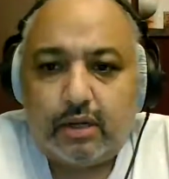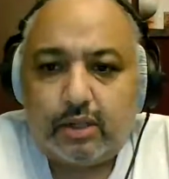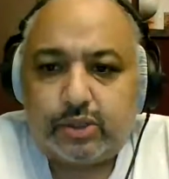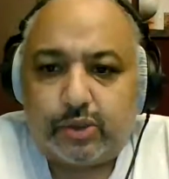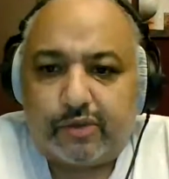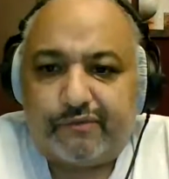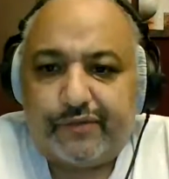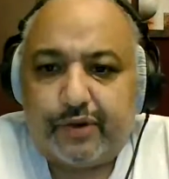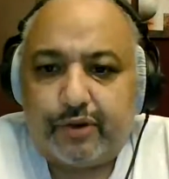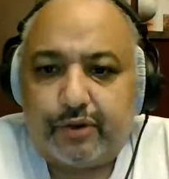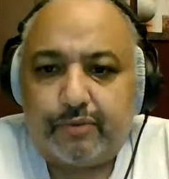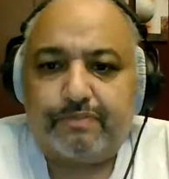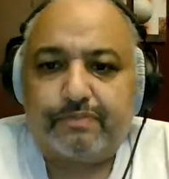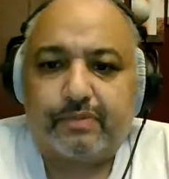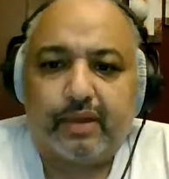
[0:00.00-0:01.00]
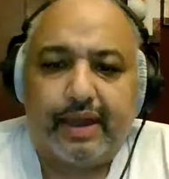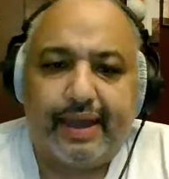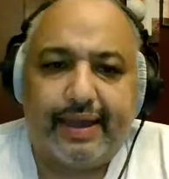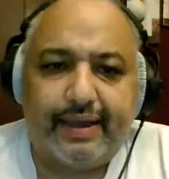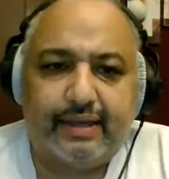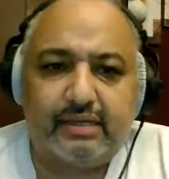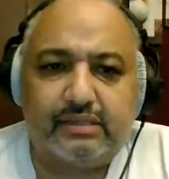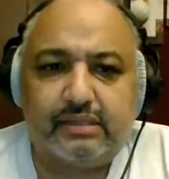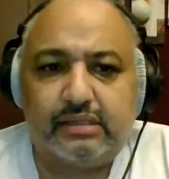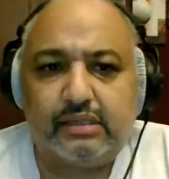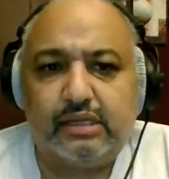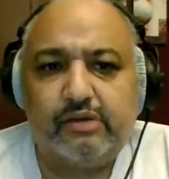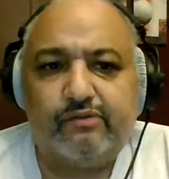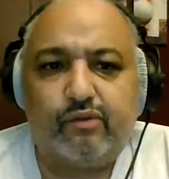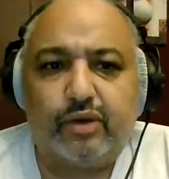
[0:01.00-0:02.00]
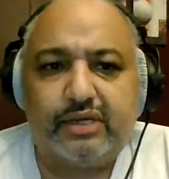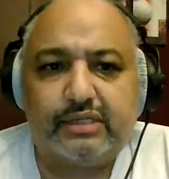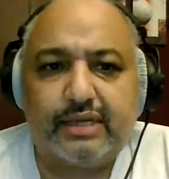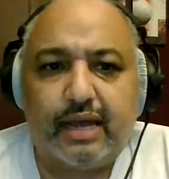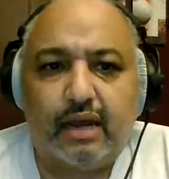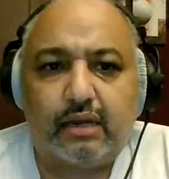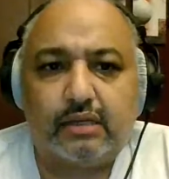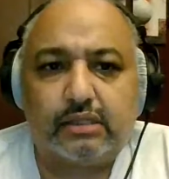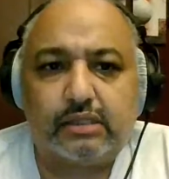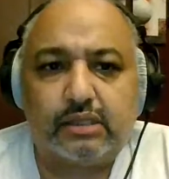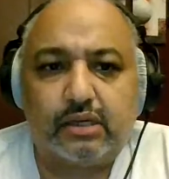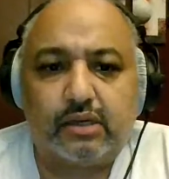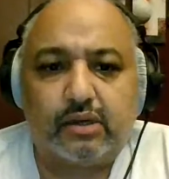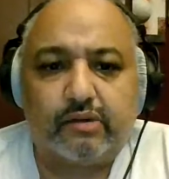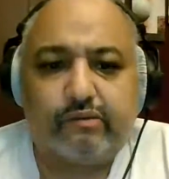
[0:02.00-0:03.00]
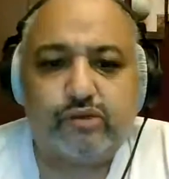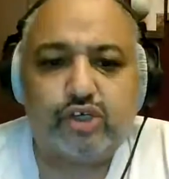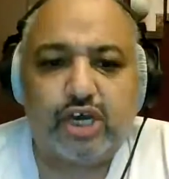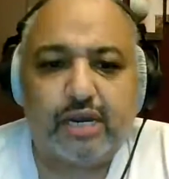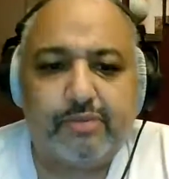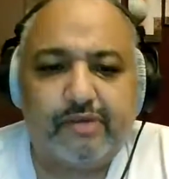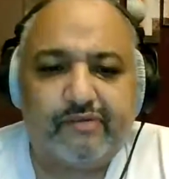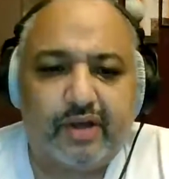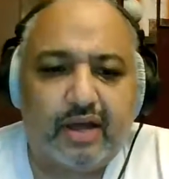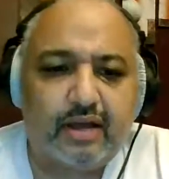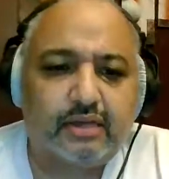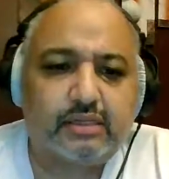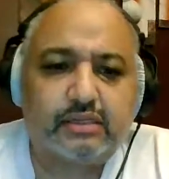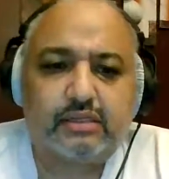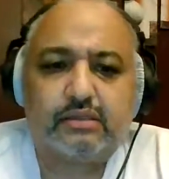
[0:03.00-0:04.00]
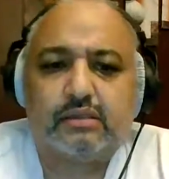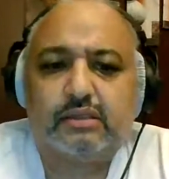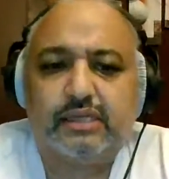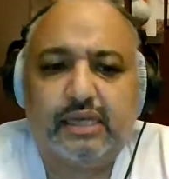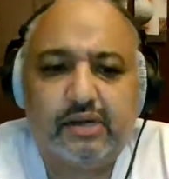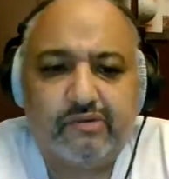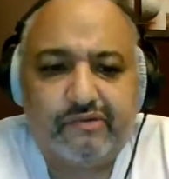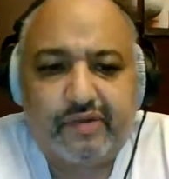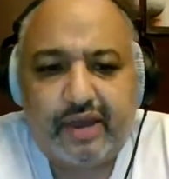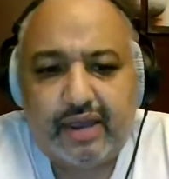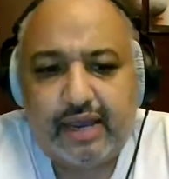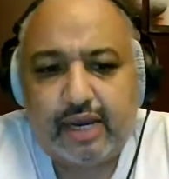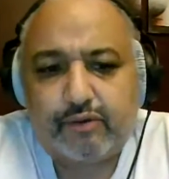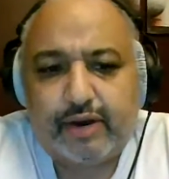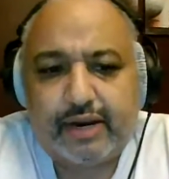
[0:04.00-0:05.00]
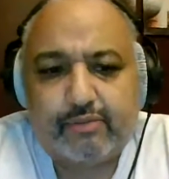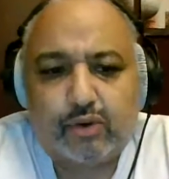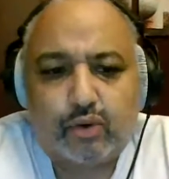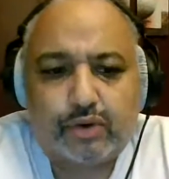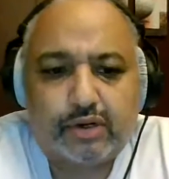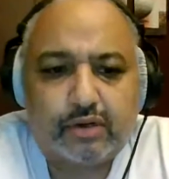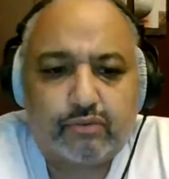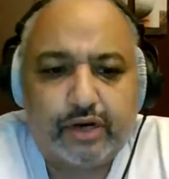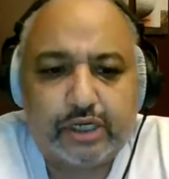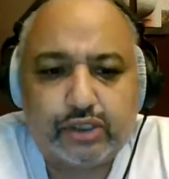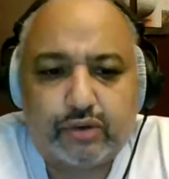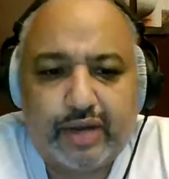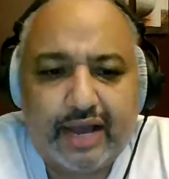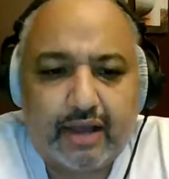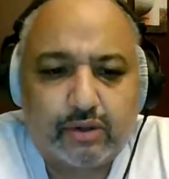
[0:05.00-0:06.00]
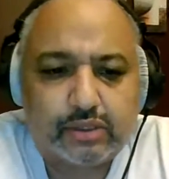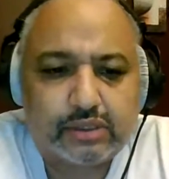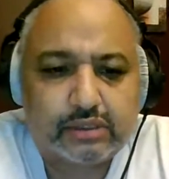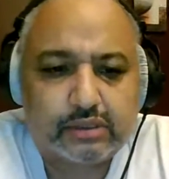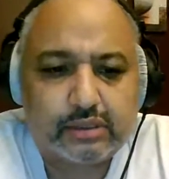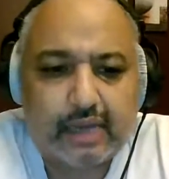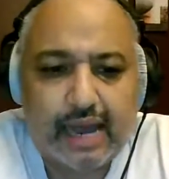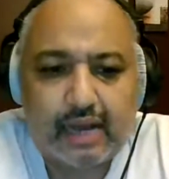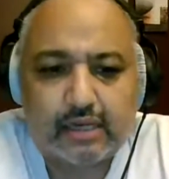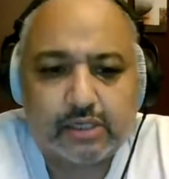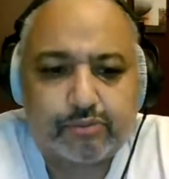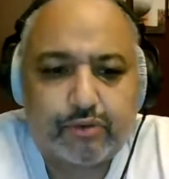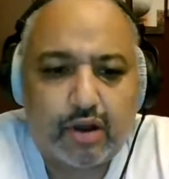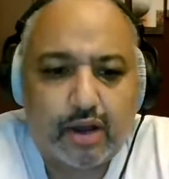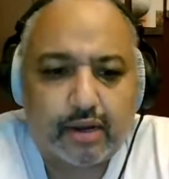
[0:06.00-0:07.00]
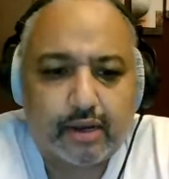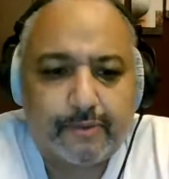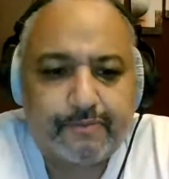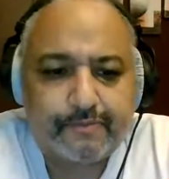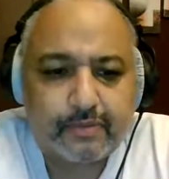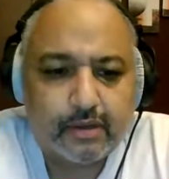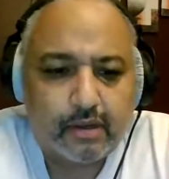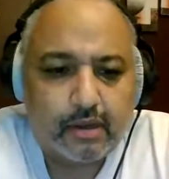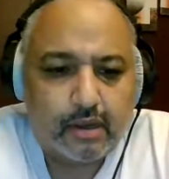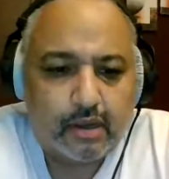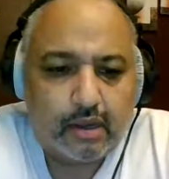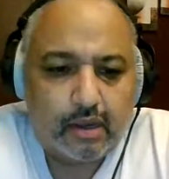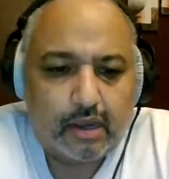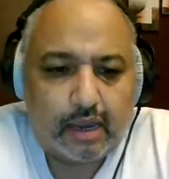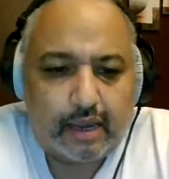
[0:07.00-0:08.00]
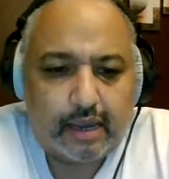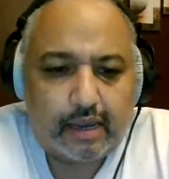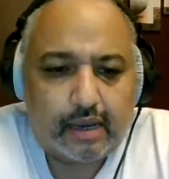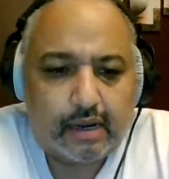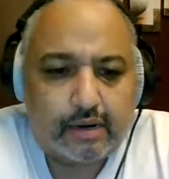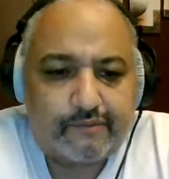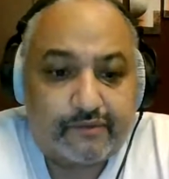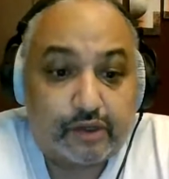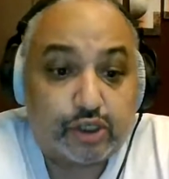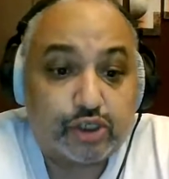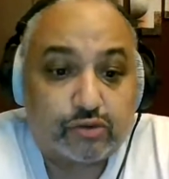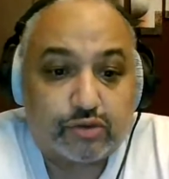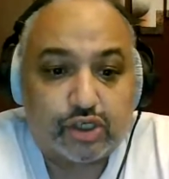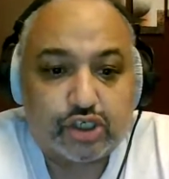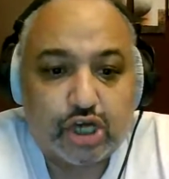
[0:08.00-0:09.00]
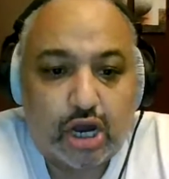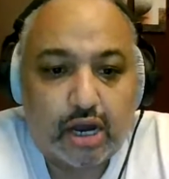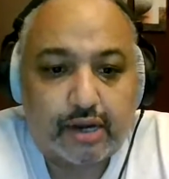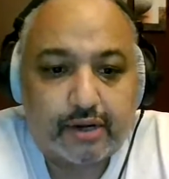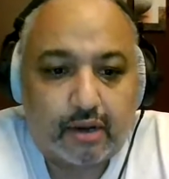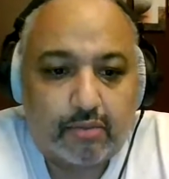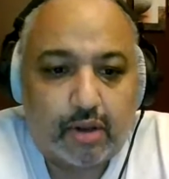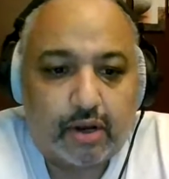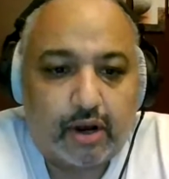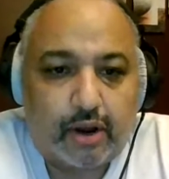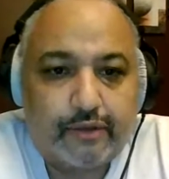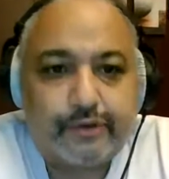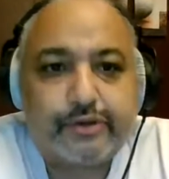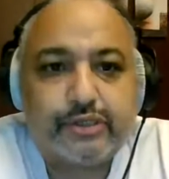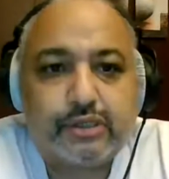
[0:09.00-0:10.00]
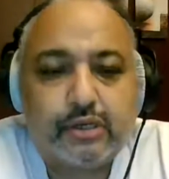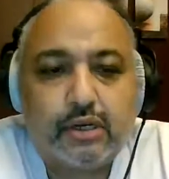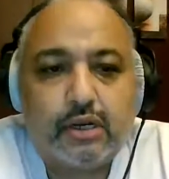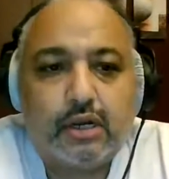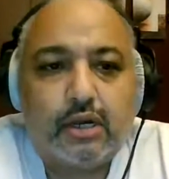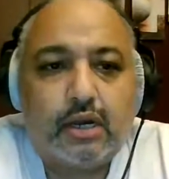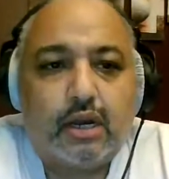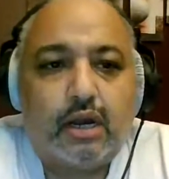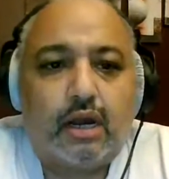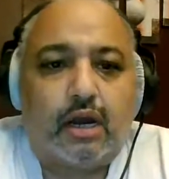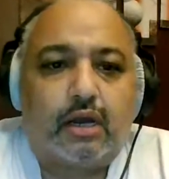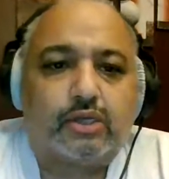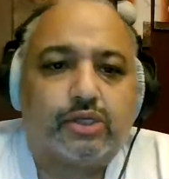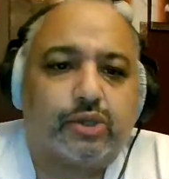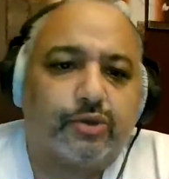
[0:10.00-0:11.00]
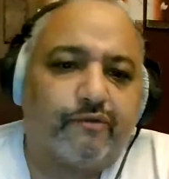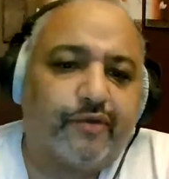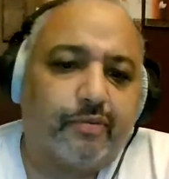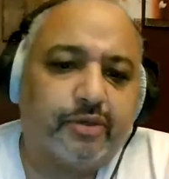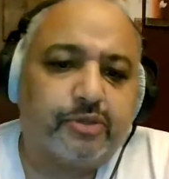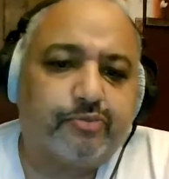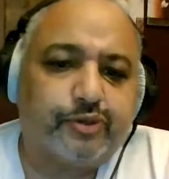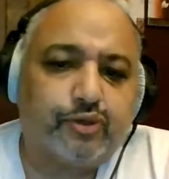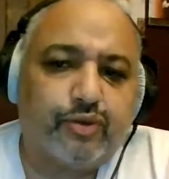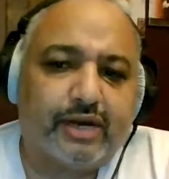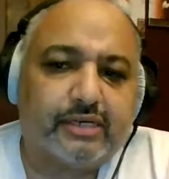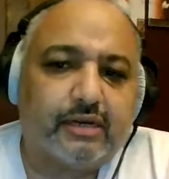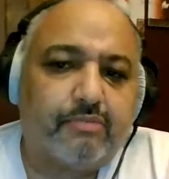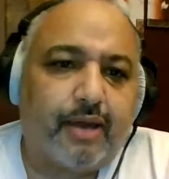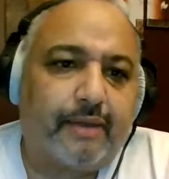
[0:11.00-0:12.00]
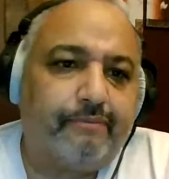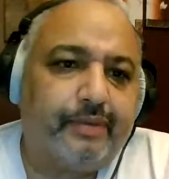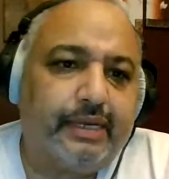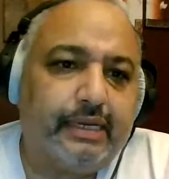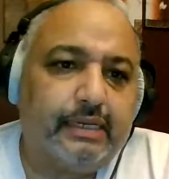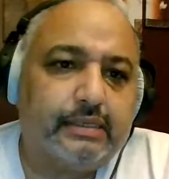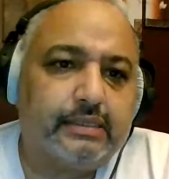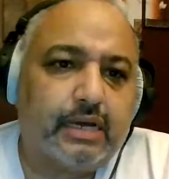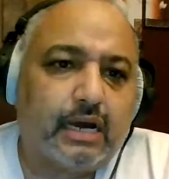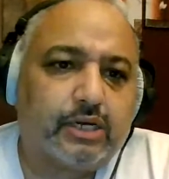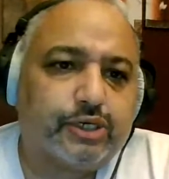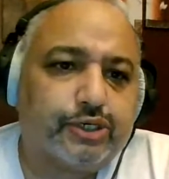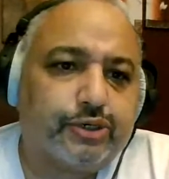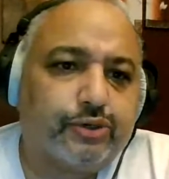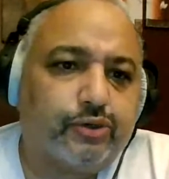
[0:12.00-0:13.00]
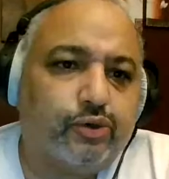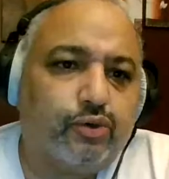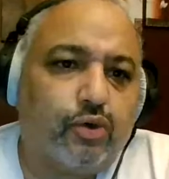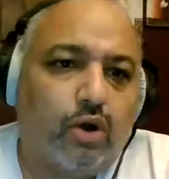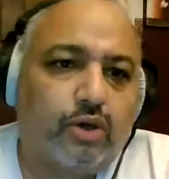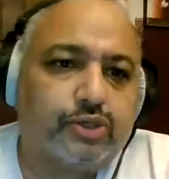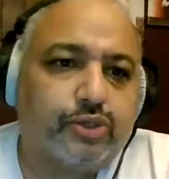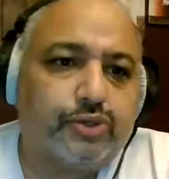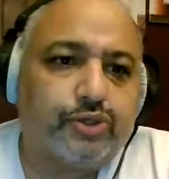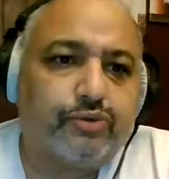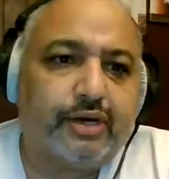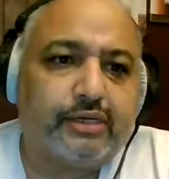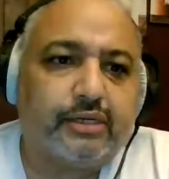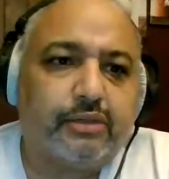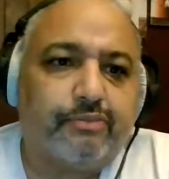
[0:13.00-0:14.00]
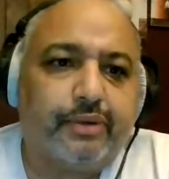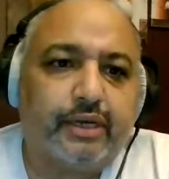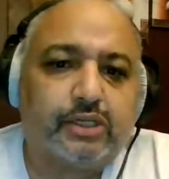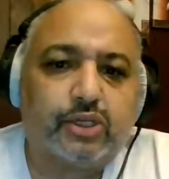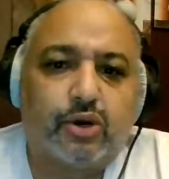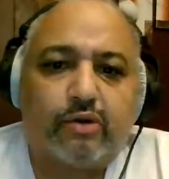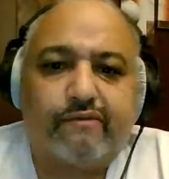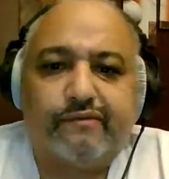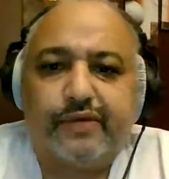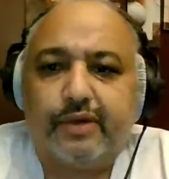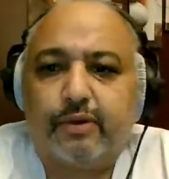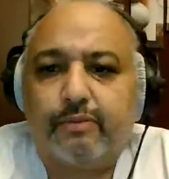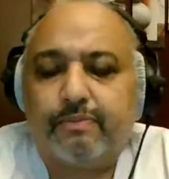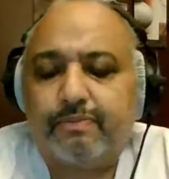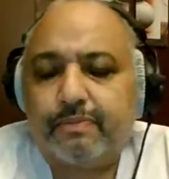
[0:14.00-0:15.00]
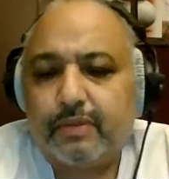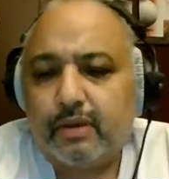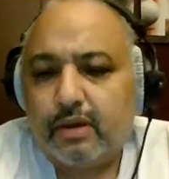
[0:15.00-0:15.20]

So the film has the voice talents of Jamie Foxx, Tina Fey, Graham Norton, Rachel House, Alice Braga, and Felicia Rashad, among others. So the film is directed by Pete Docter, who also directed the Pixar film